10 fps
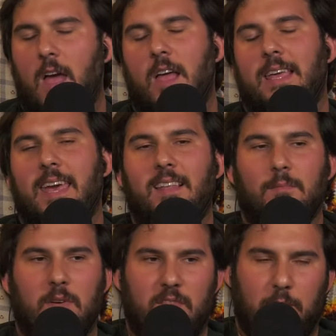
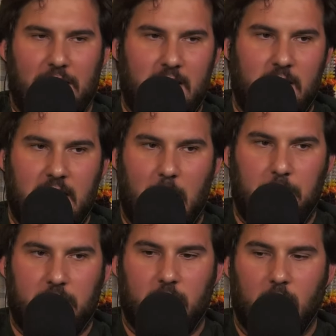Kingdom of the Planet of the
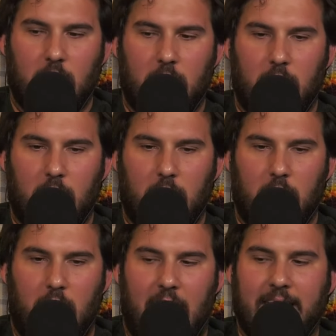Apes,
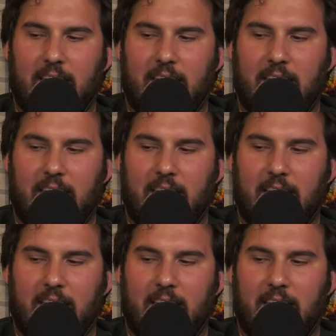I